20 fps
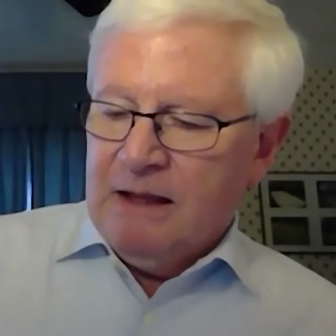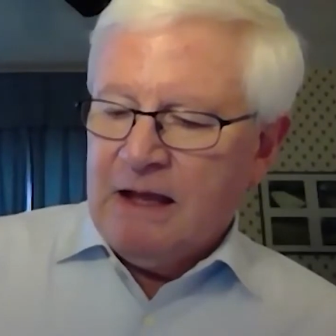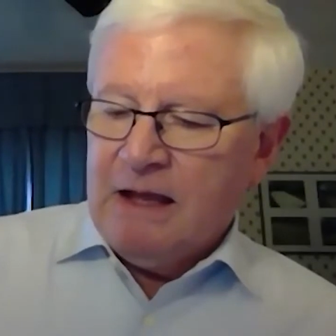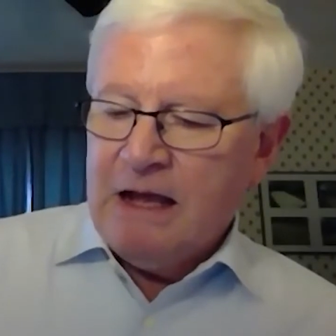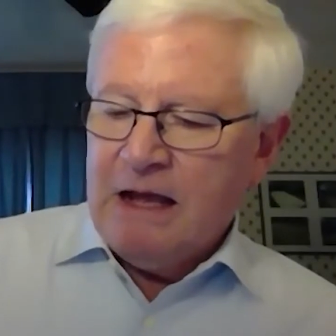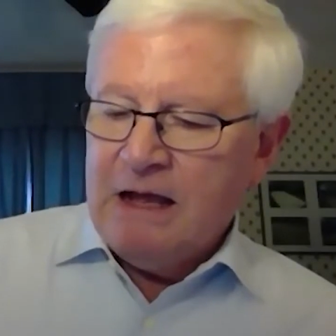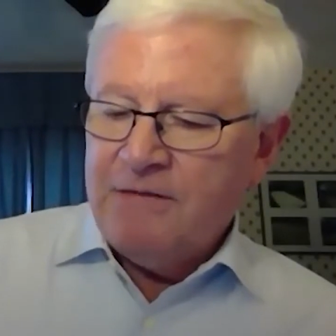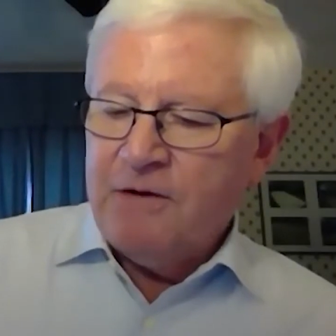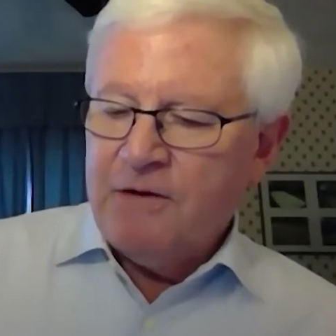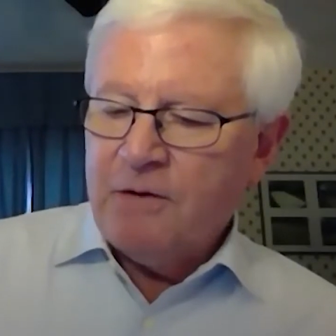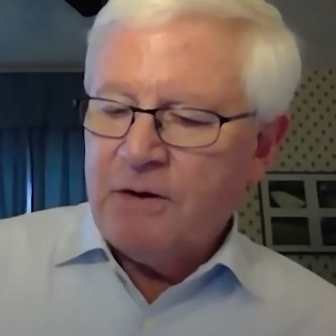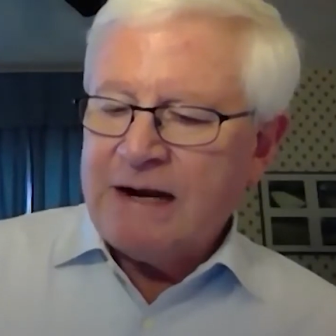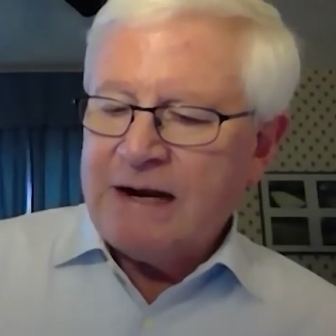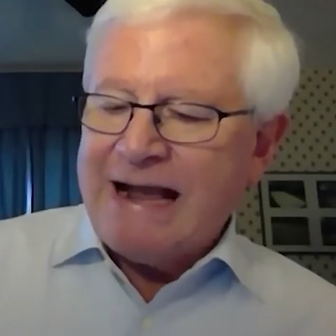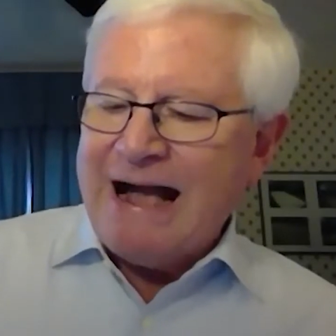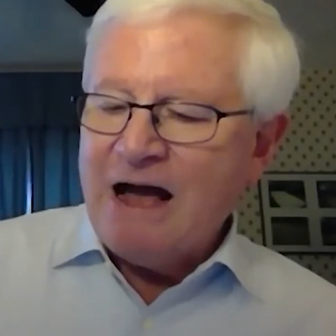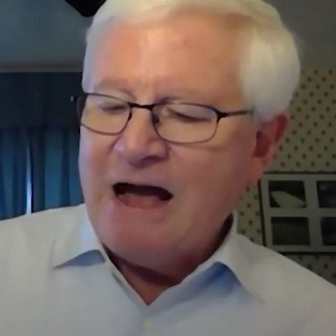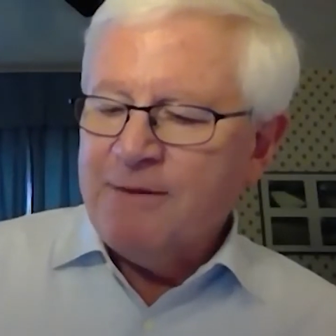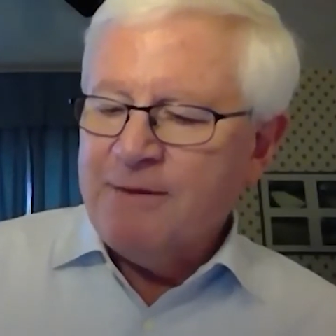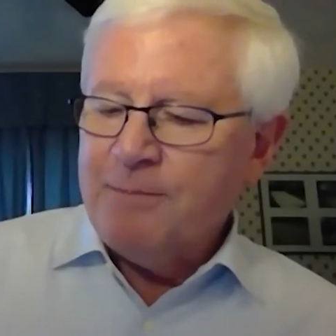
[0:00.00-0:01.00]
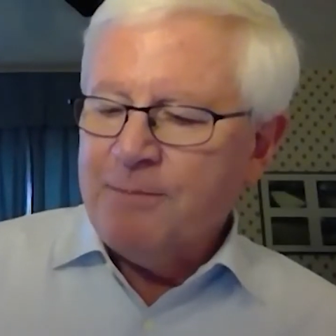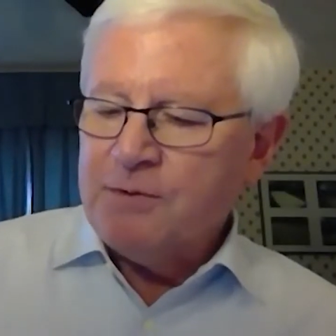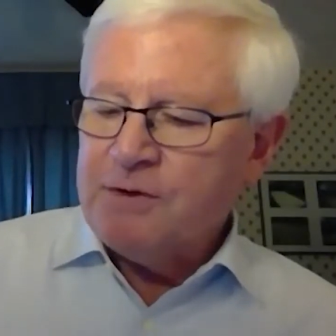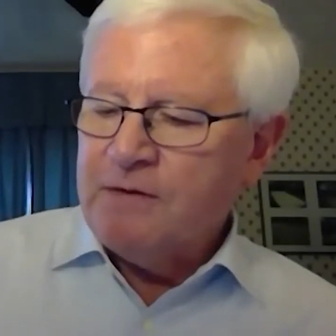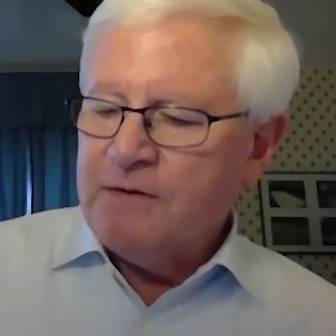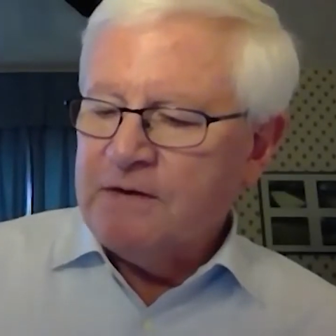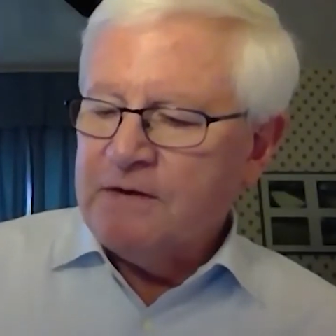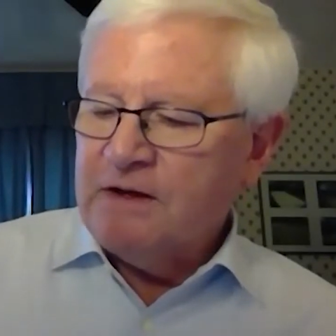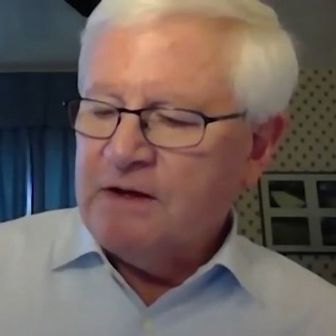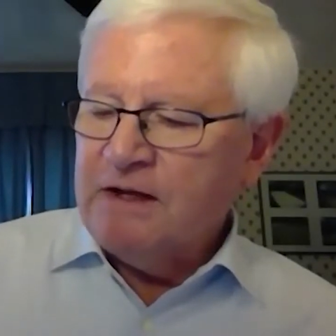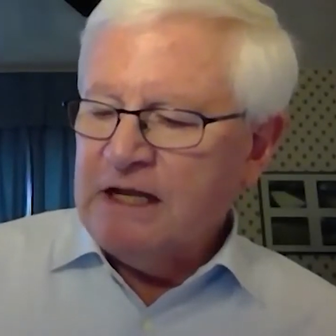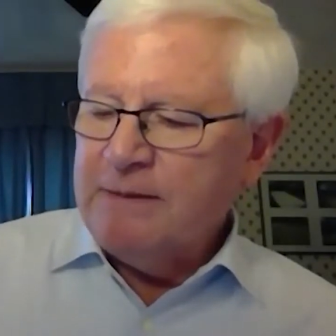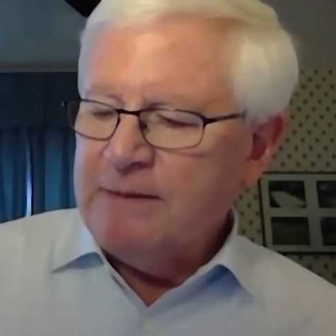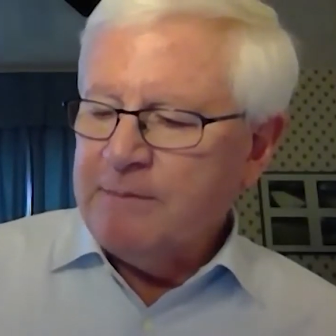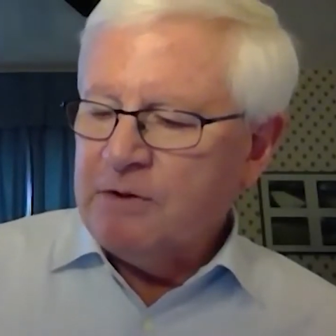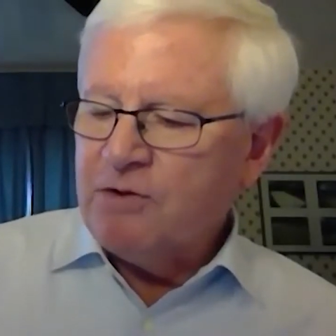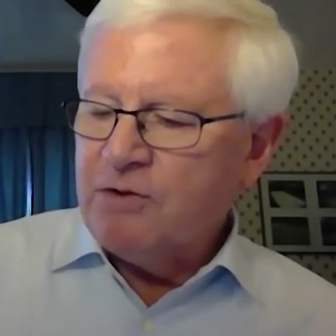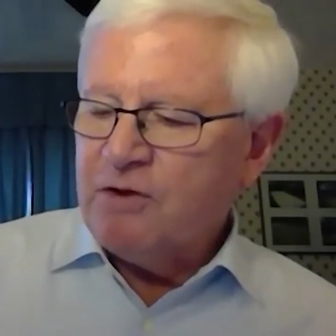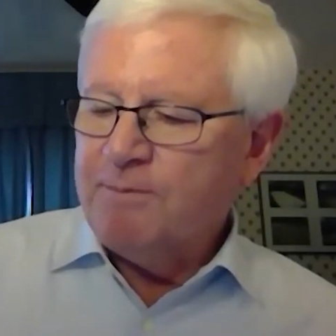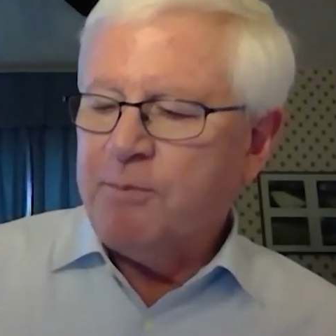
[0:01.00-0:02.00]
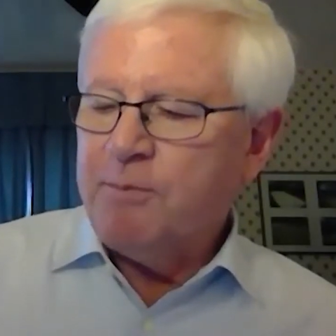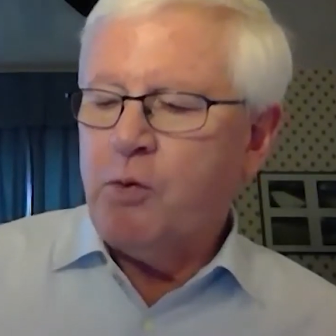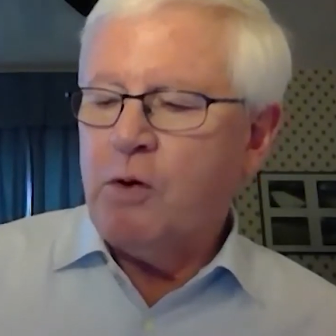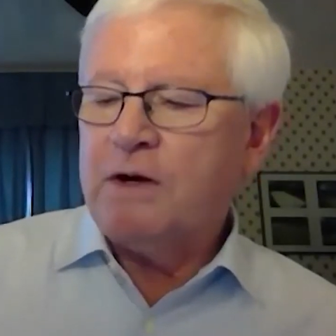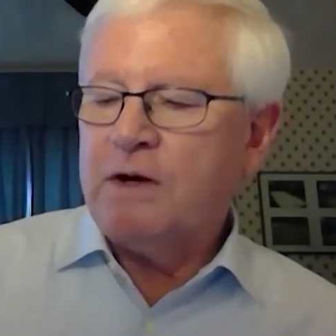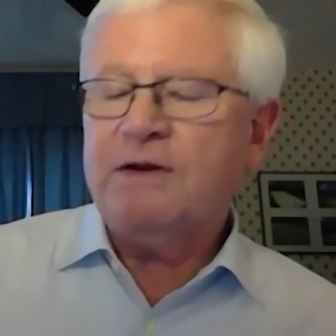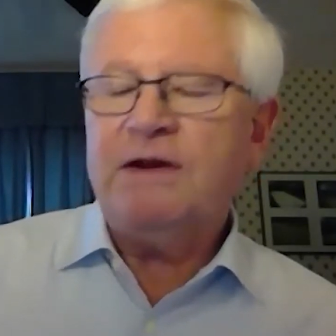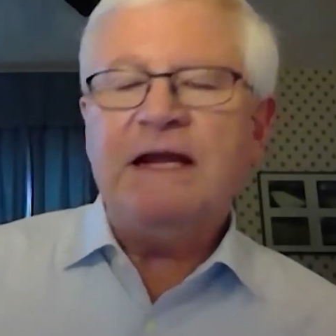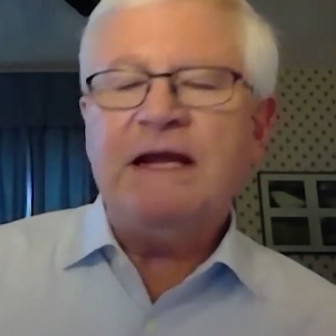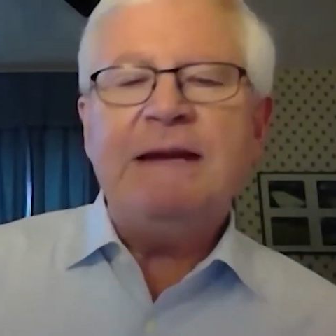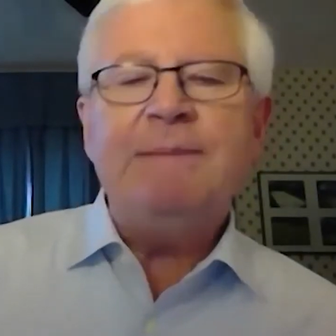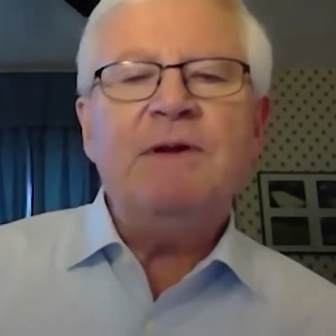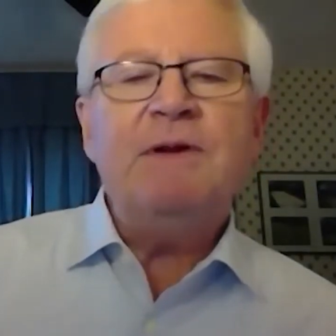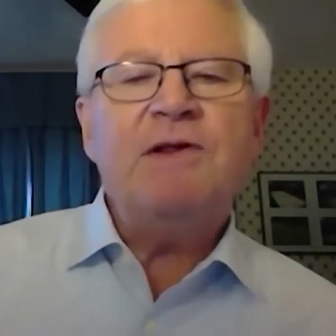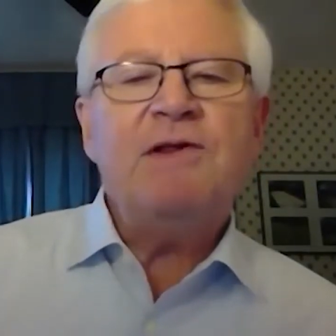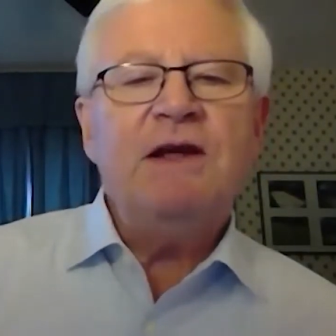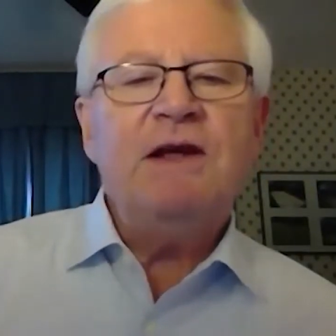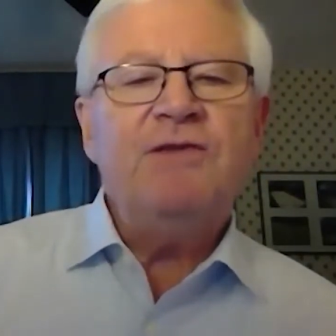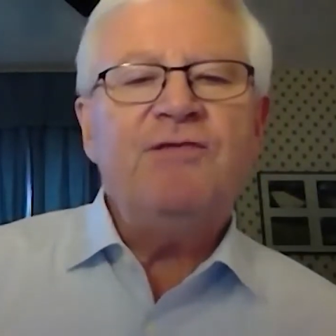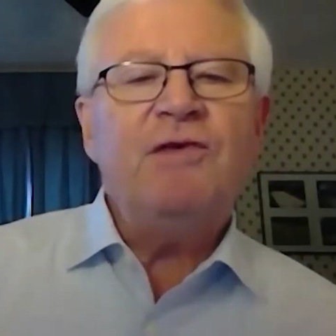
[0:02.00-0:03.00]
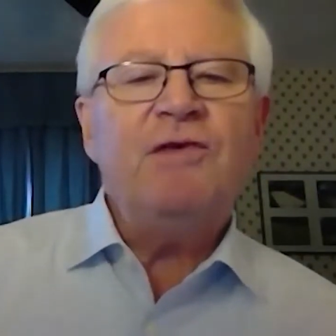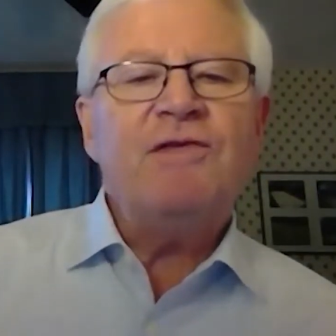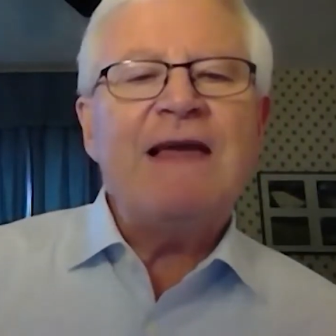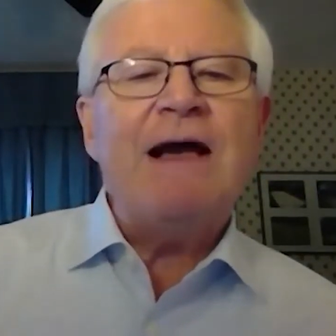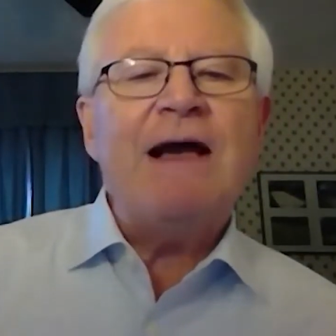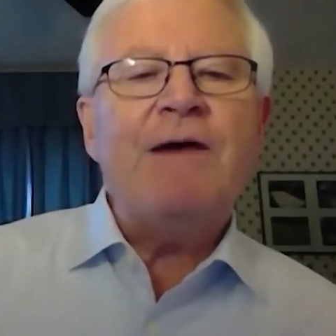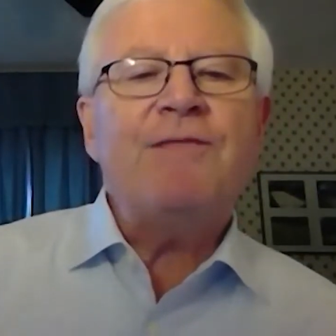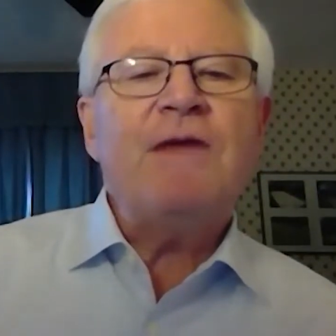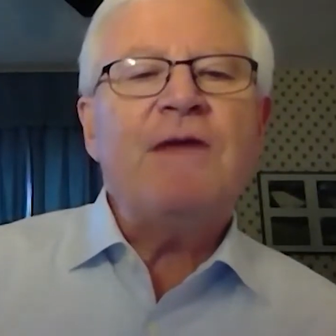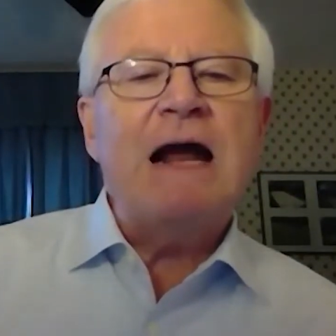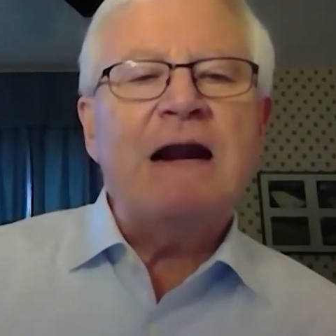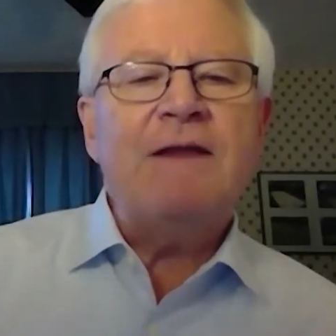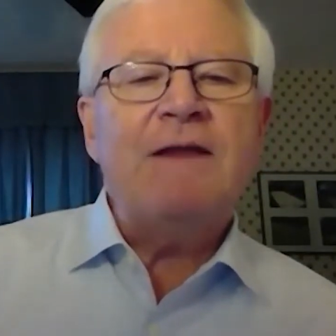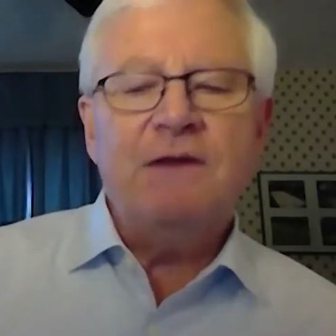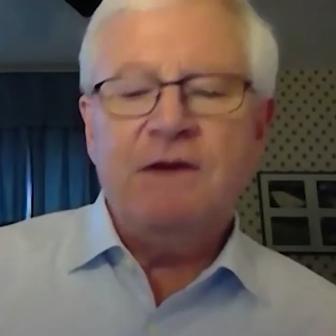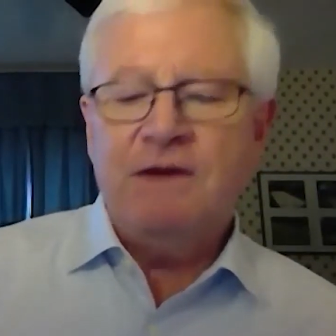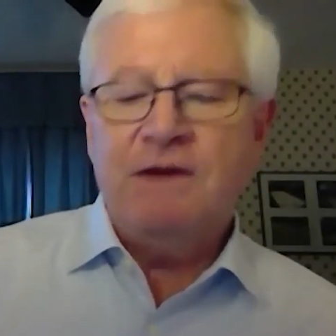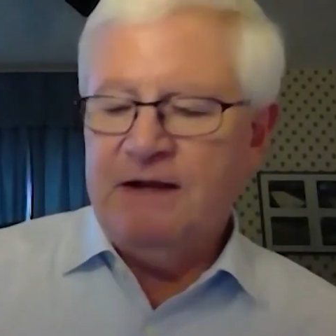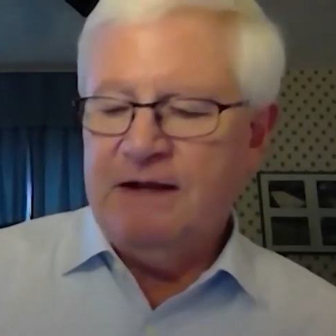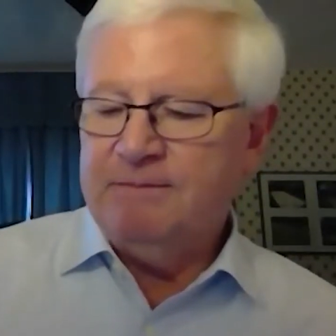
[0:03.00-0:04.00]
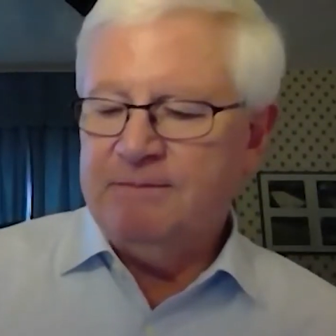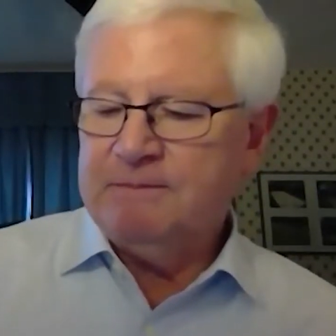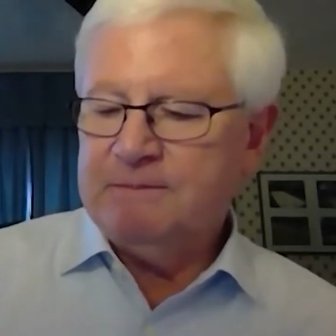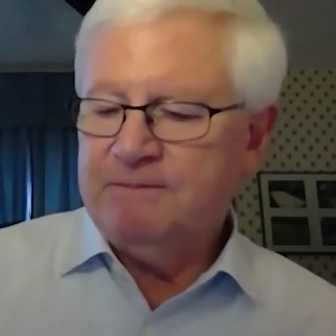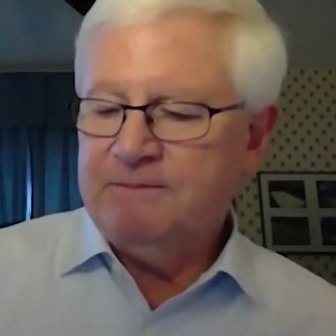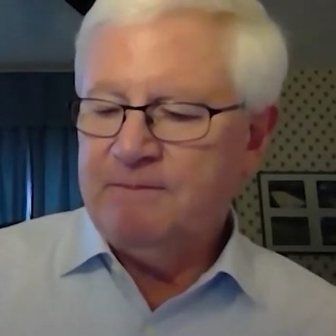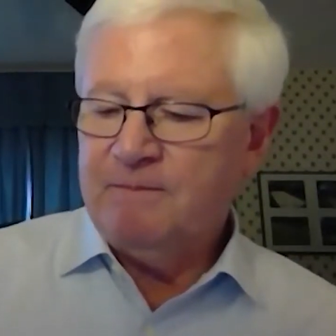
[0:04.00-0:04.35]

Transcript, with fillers: uh, they're accountable to the team and support team decisions outside of the team.